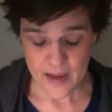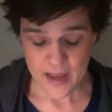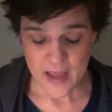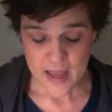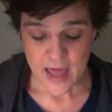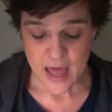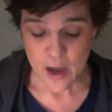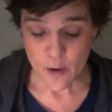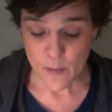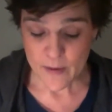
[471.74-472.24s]

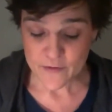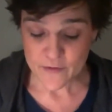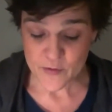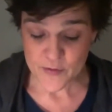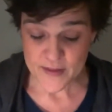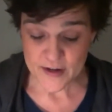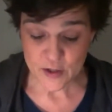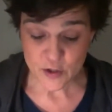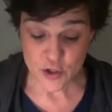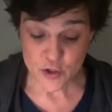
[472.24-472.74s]
However,
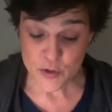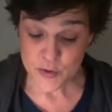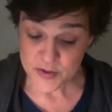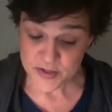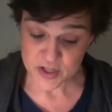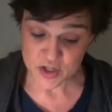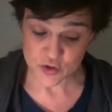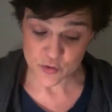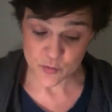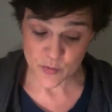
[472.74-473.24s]
their new
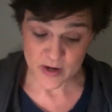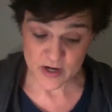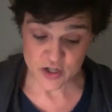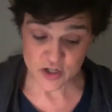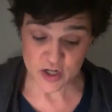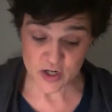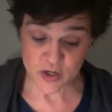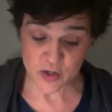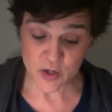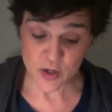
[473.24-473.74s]

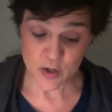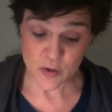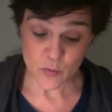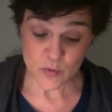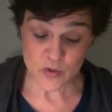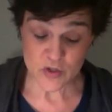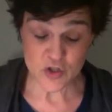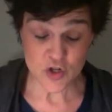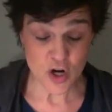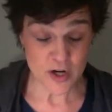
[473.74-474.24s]
situation
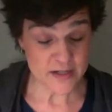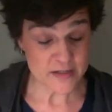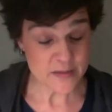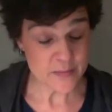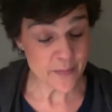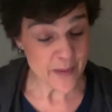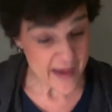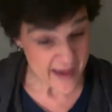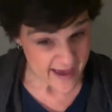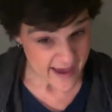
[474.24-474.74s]
was not as
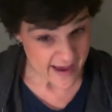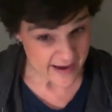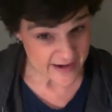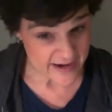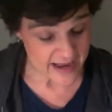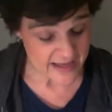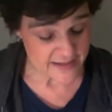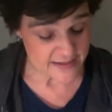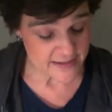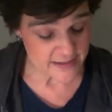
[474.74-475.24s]
bad
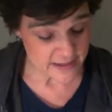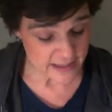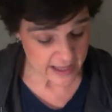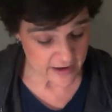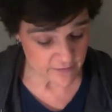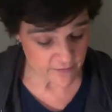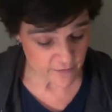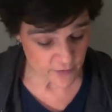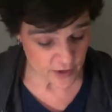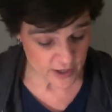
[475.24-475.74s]
as
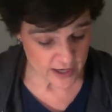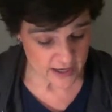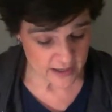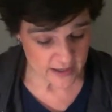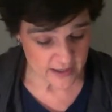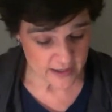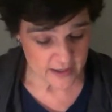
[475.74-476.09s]
slavery.